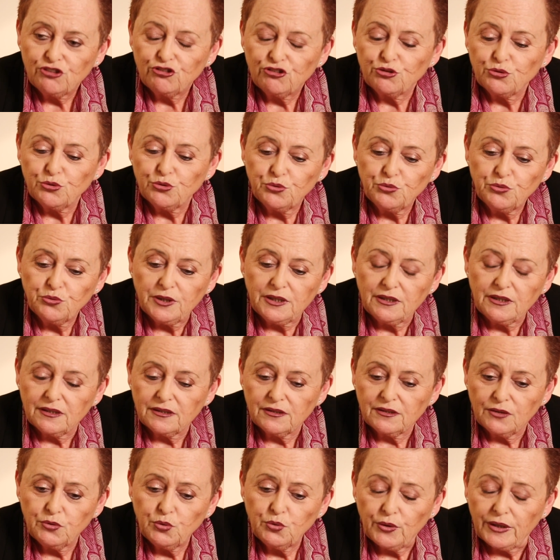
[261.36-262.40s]

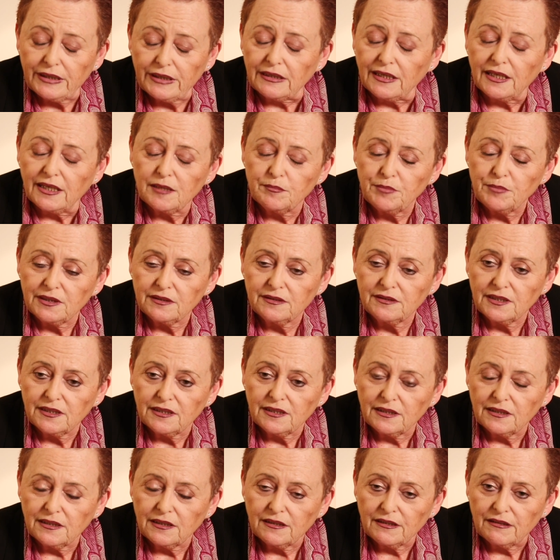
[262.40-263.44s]
who enabled
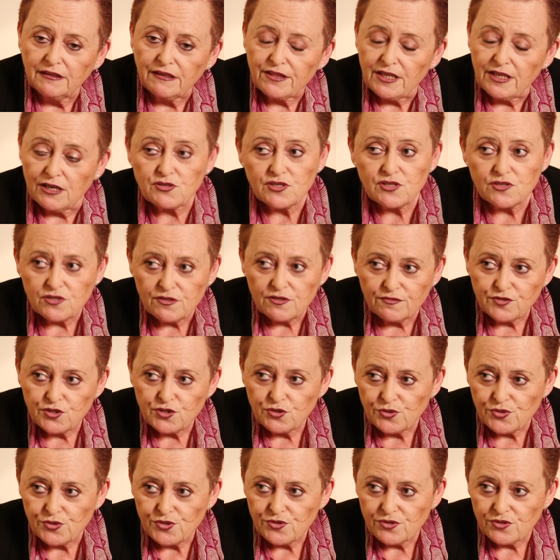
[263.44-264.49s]
thousands of
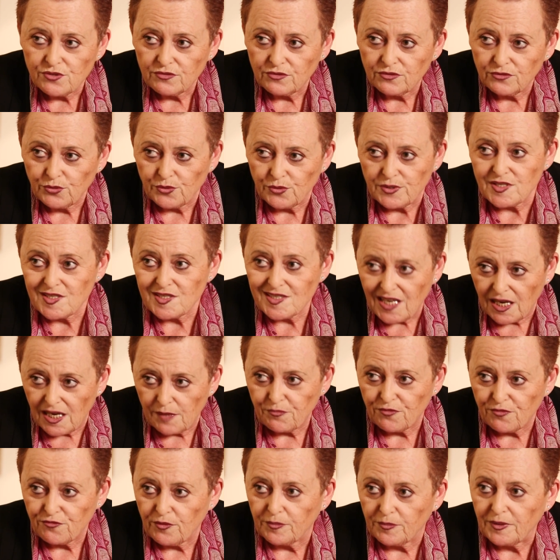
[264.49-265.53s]
Jews to
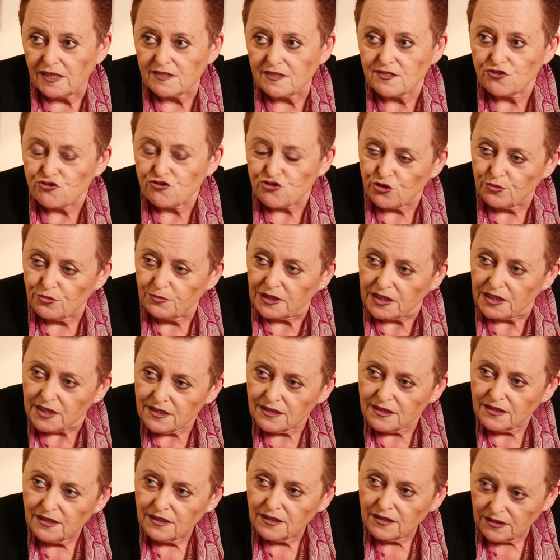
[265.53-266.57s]
escape from Nazi Germany,
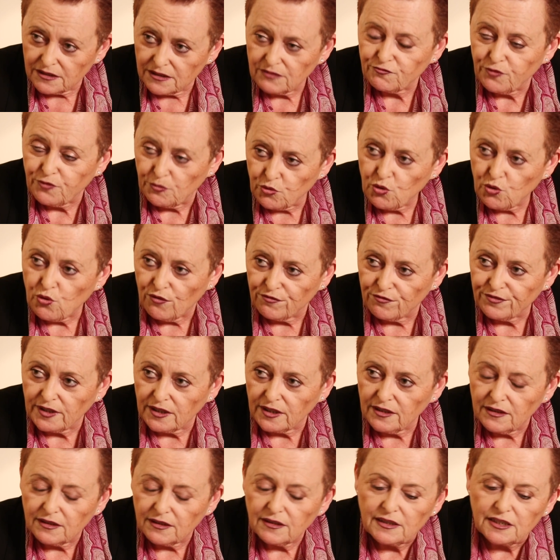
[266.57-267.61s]
from
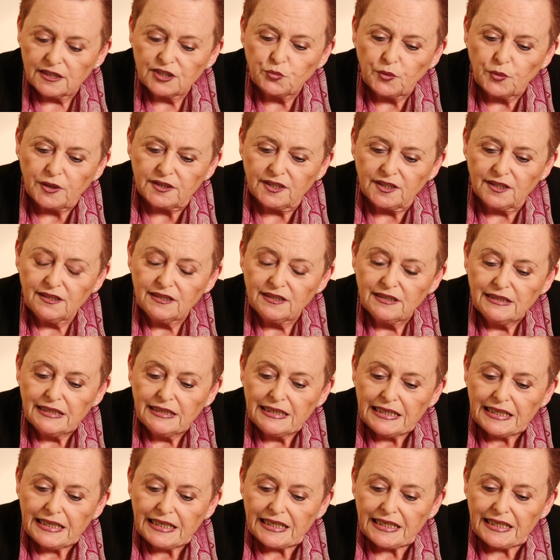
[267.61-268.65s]
Kovna, Lithuania,
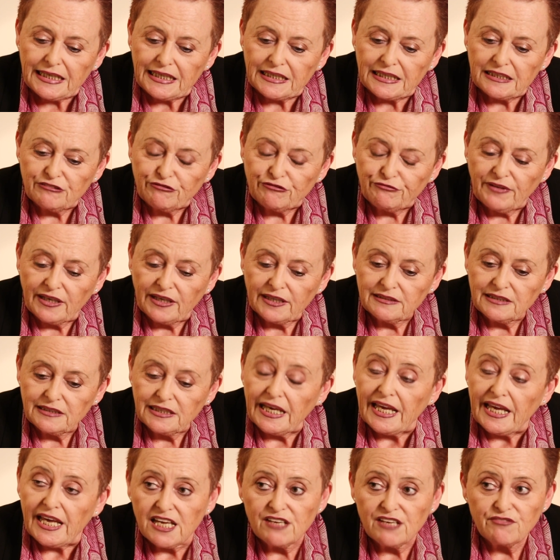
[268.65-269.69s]
and finding a
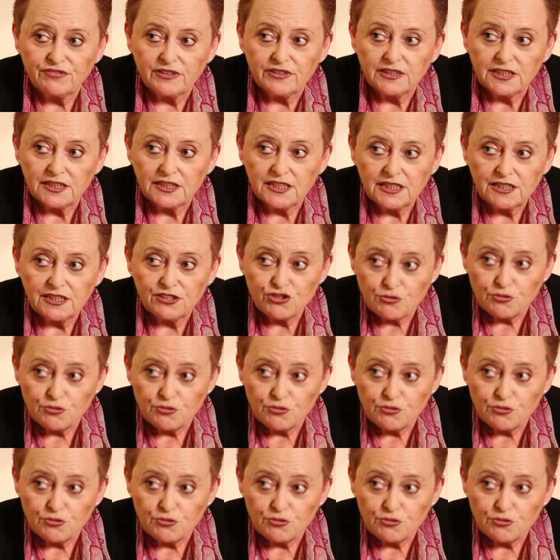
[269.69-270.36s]
haven in